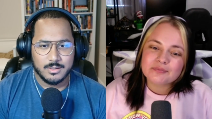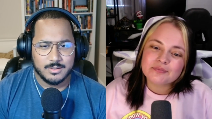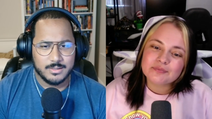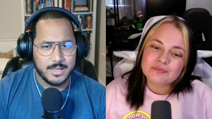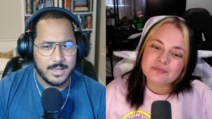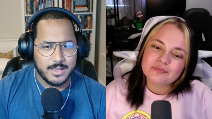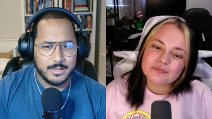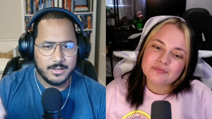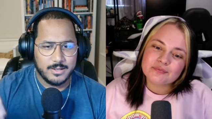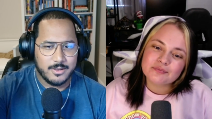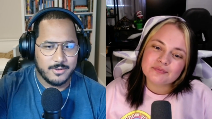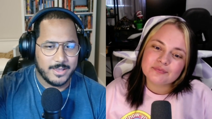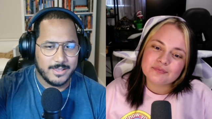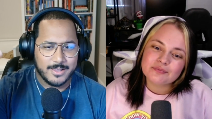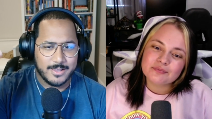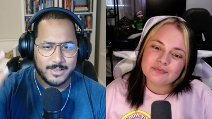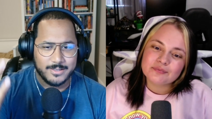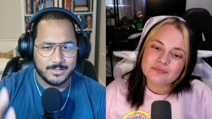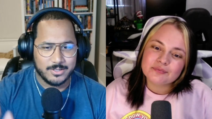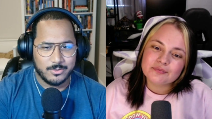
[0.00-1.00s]
Speaker 1: Yeah, no, I,
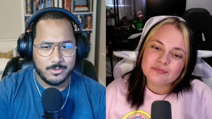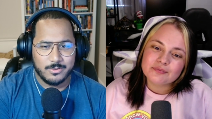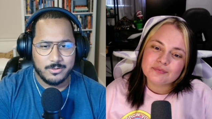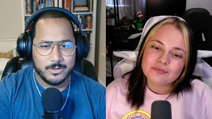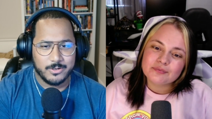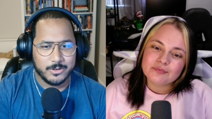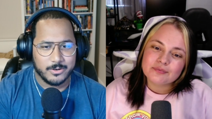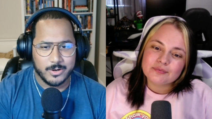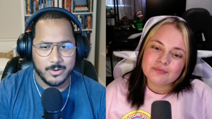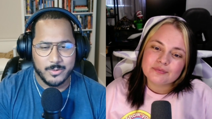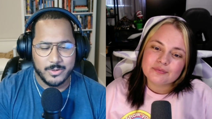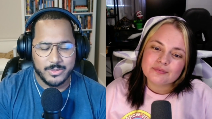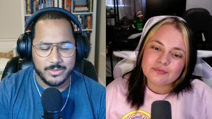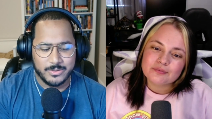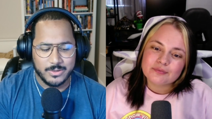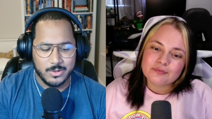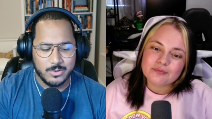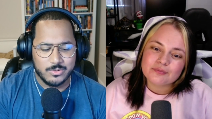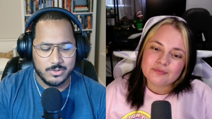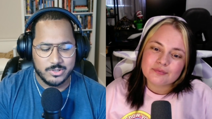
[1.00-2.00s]
I totally agree
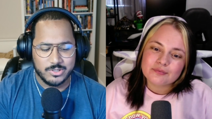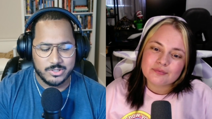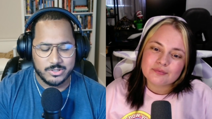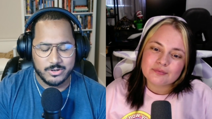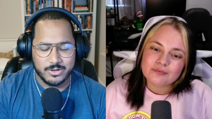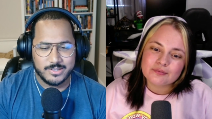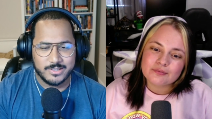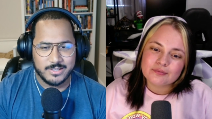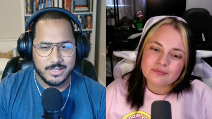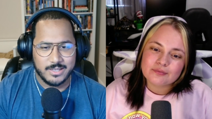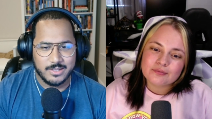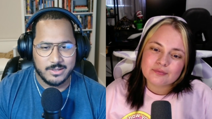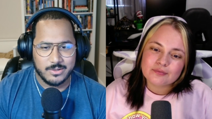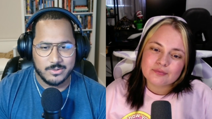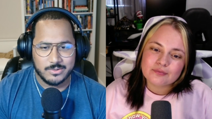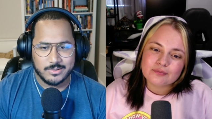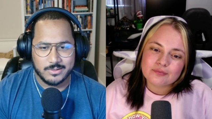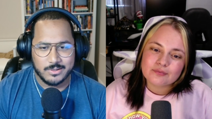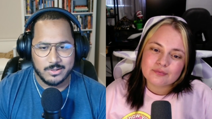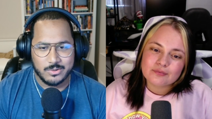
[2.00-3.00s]
with you. You start seeing
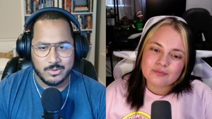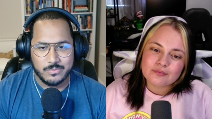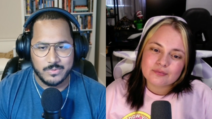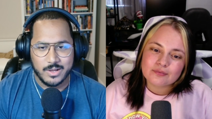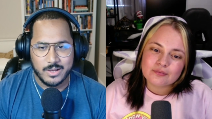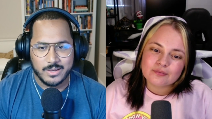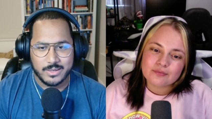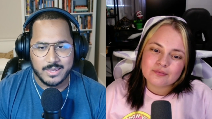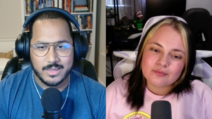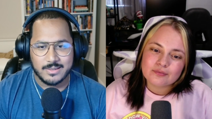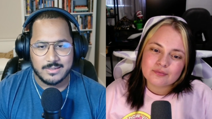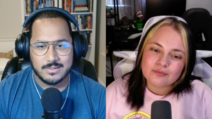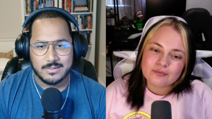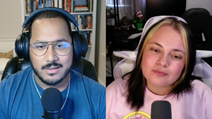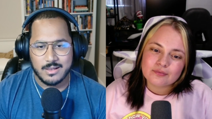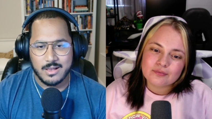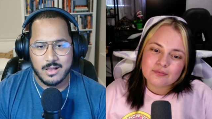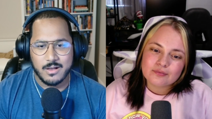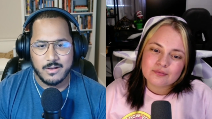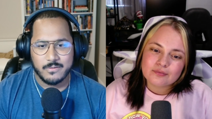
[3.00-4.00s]
those little nuggets
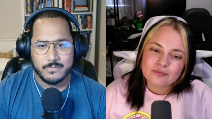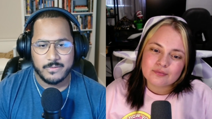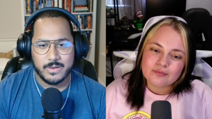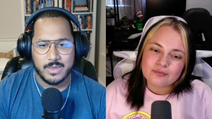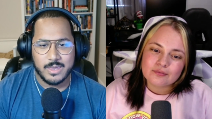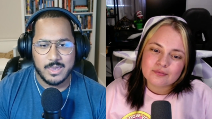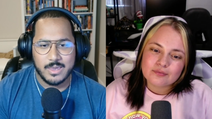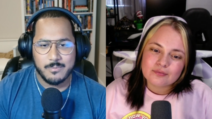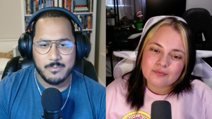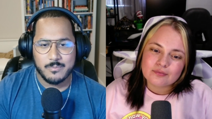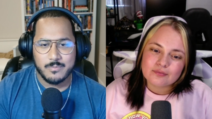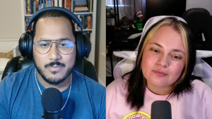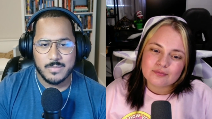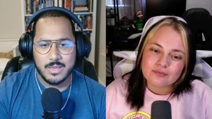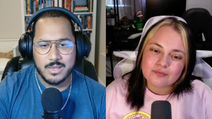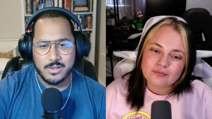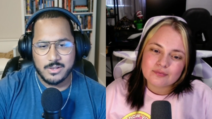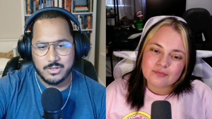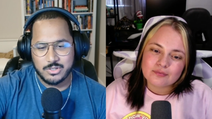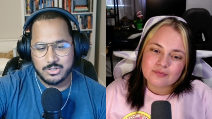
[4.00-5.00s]
of him
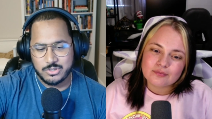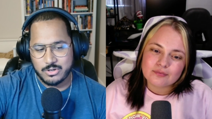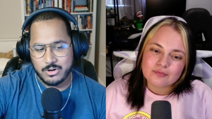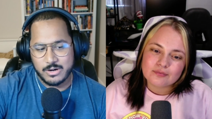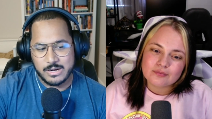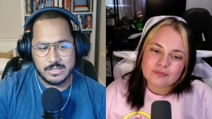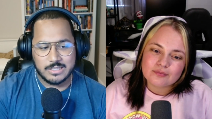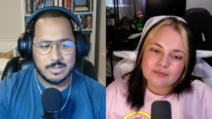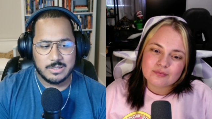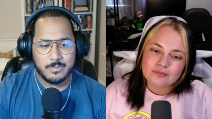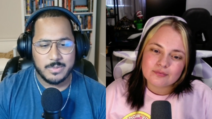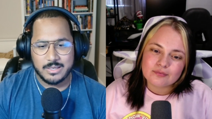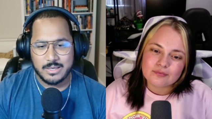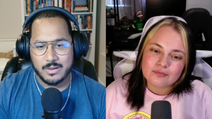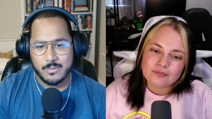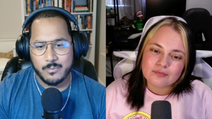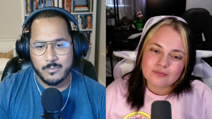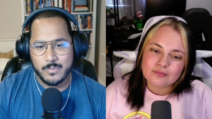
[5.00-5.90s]
starting to become